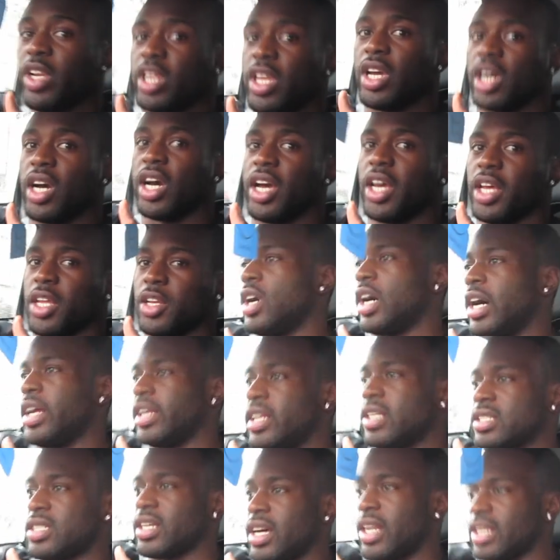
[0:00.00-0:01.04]
hurting. I
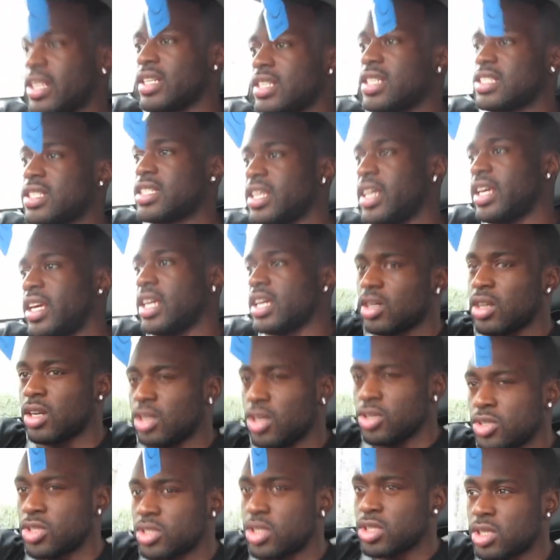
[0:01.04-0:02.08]
decided to take
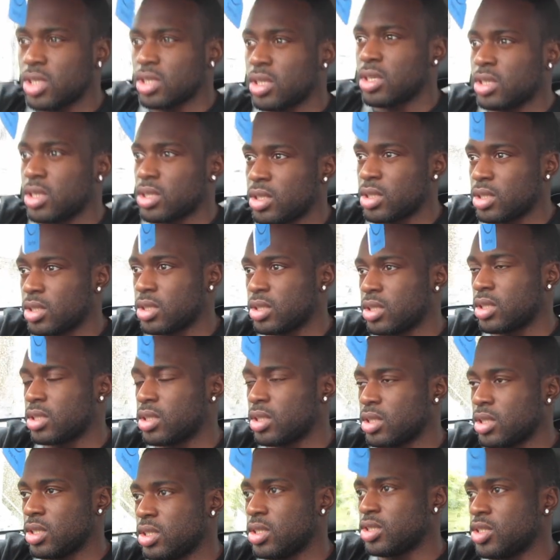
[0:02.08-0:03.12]
close to
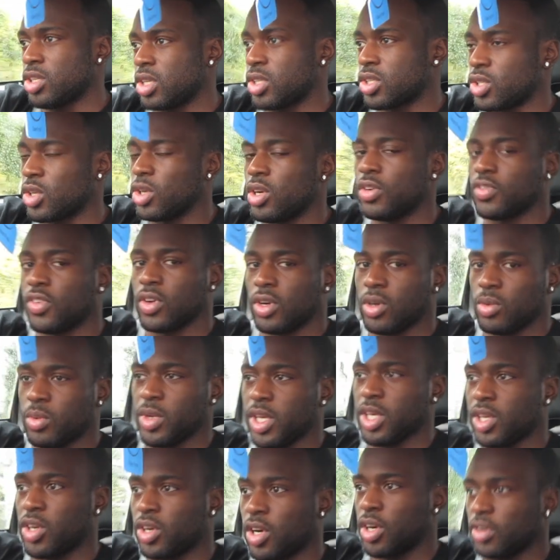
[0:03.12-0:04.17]
just over a
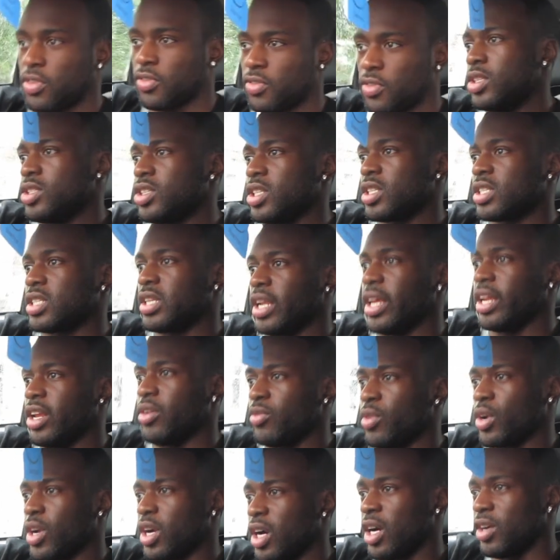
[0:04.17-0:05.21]
week off, just let it
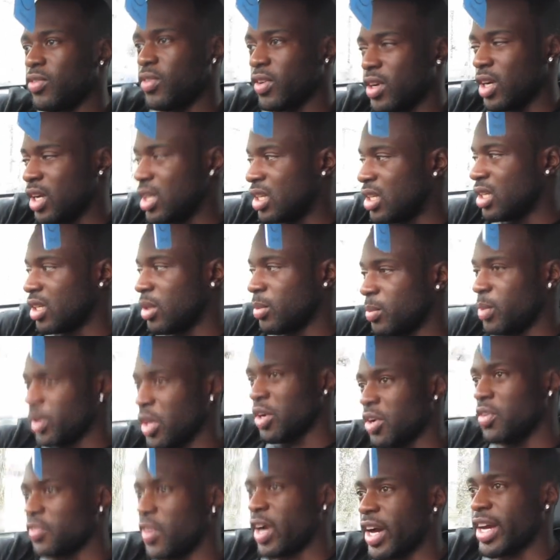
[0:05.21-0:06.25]
recover. I did a bit
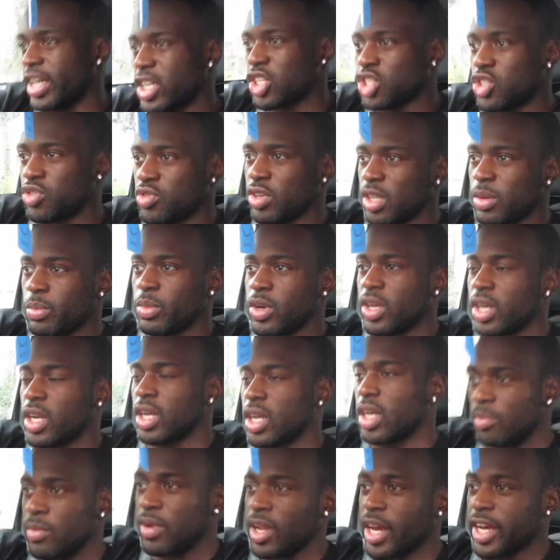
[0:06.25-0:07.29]
of ice treatment
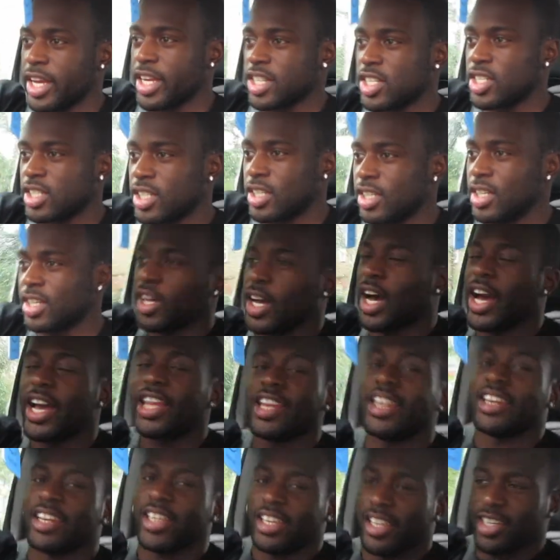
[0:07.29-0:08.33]
and Naisha
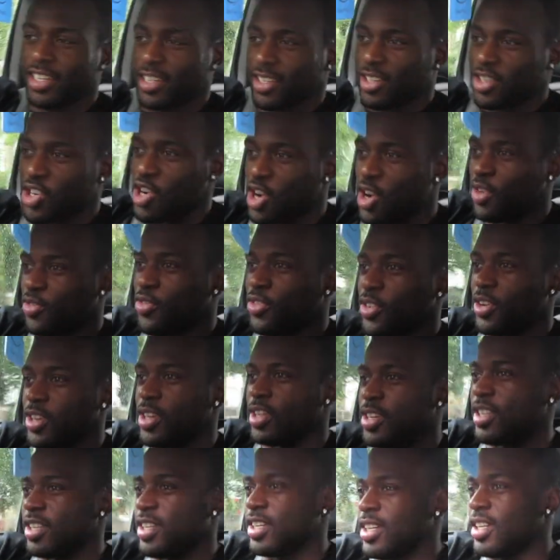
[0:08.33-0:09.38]
kindly
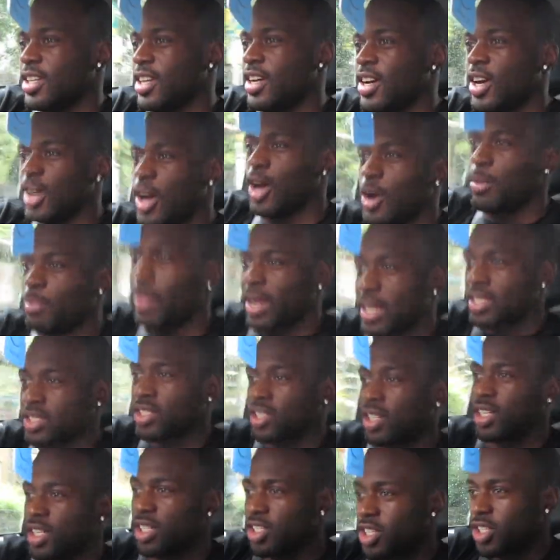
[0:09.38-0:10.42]
offered a
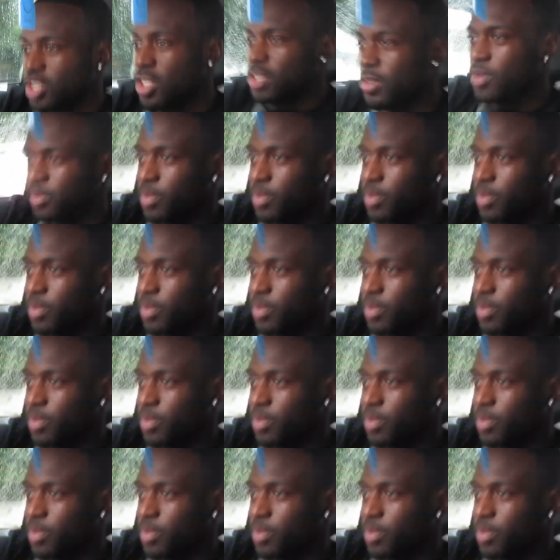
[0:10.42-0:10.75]
massage.